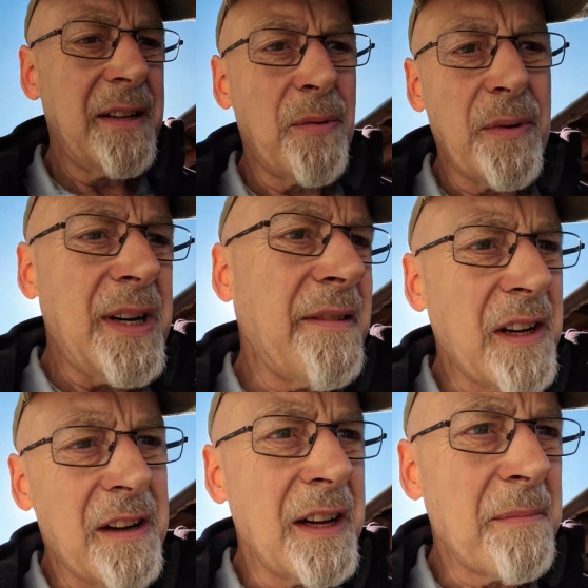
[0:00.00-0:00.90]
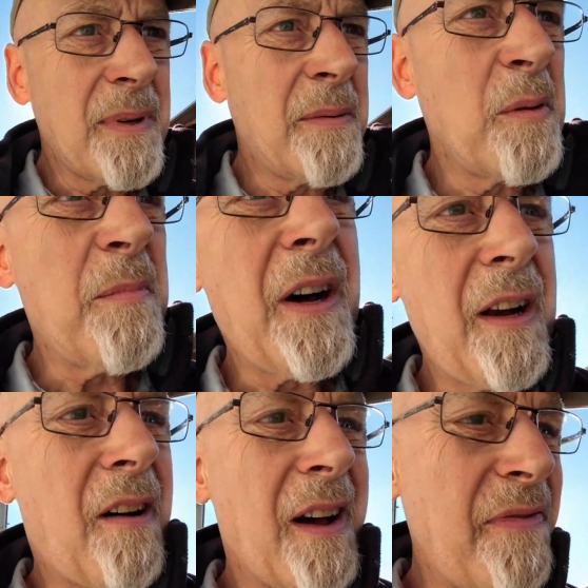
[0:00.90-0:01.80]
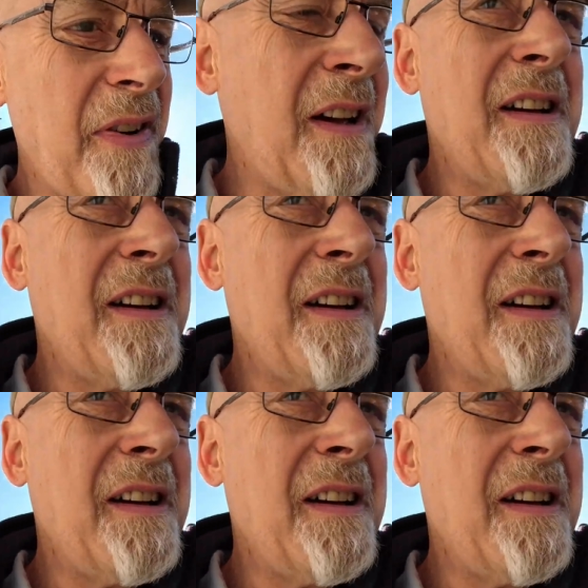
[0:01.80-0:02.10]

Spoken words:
whenever, like probably my life.